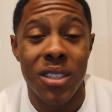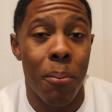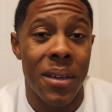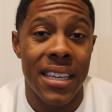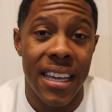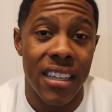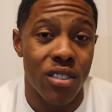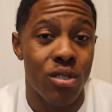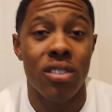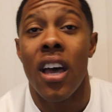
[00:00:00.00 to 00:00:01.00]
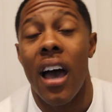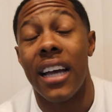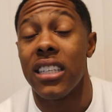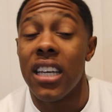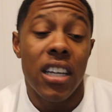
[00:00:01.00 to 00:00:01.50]
with the BS. You,
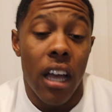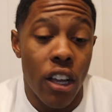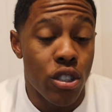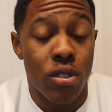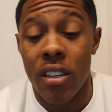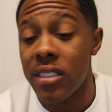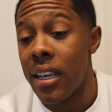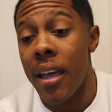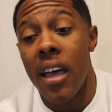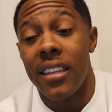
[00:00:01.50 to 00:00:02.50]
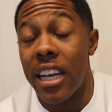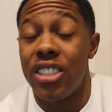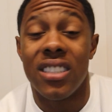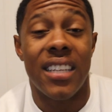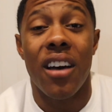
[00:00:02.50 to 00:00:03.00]
I, uh, you start saying
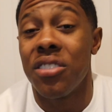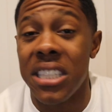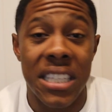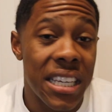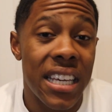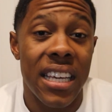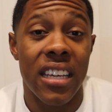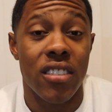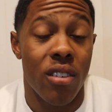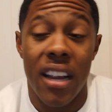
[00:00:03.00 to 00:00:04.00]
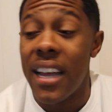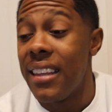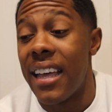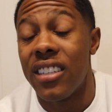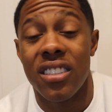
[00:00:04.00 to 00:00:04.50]
that's just how she is, or
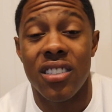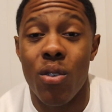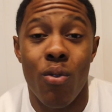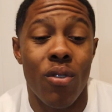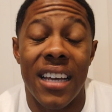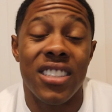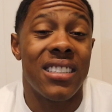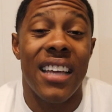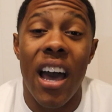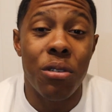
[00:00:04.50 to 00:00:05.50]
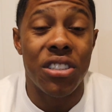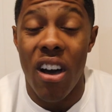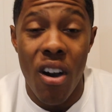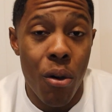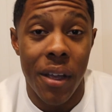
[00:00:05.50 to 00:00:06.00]
that's just the that's just how it's
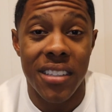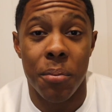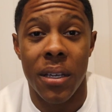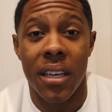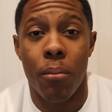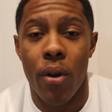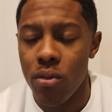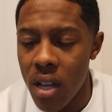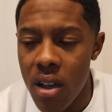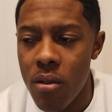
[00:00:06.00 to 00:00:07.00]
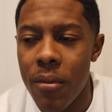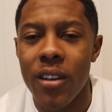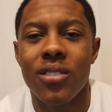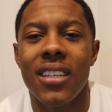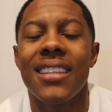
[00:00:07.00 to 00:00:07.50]
always been, bro. No,
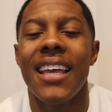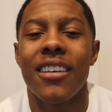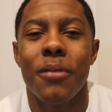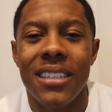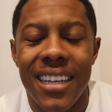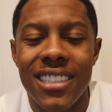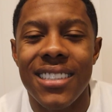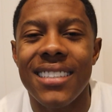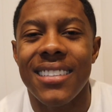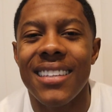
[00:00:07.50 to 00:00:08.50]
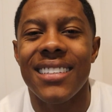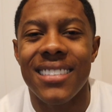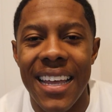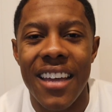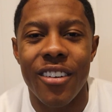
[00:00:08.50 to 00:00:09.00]
bro, set the expectation and set the
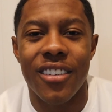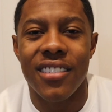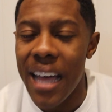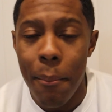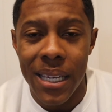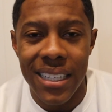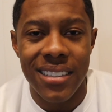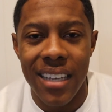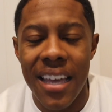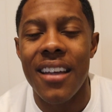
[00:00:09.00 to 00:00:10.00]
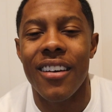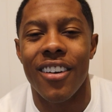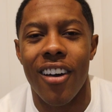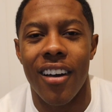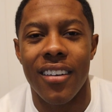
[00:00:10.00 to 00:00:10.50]
standard. Stop being
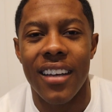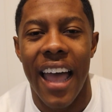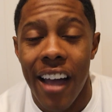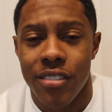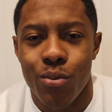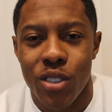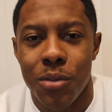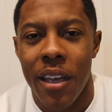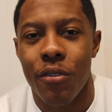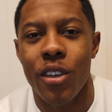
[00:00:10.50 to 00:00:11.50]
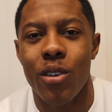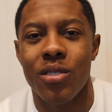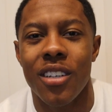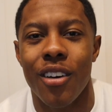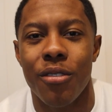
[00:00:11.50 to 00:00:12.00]
scared, dog. Have some respect for
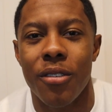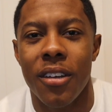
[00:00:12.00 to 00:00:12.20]
yourself.